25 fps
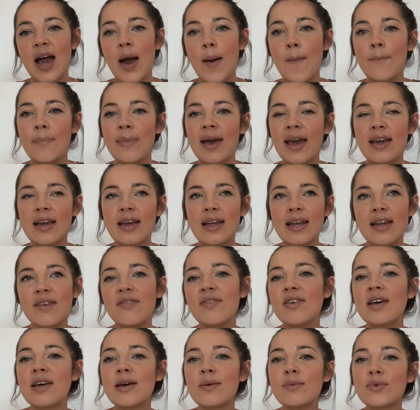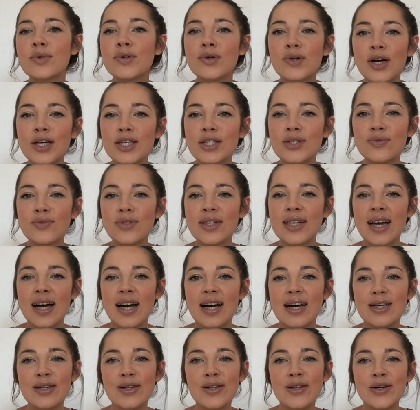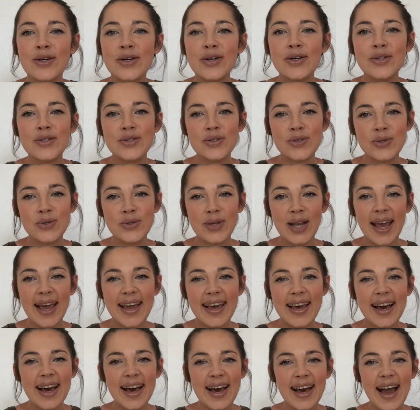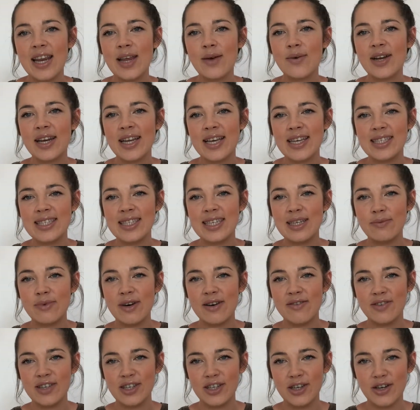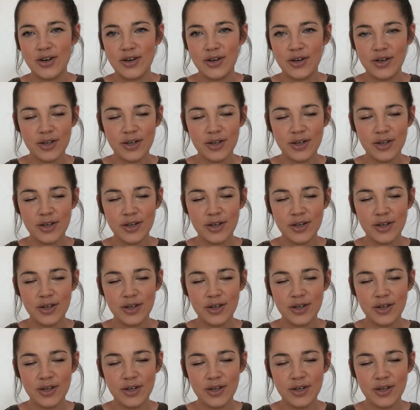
Magnificum X Regale to Leca. If anyone has seen my video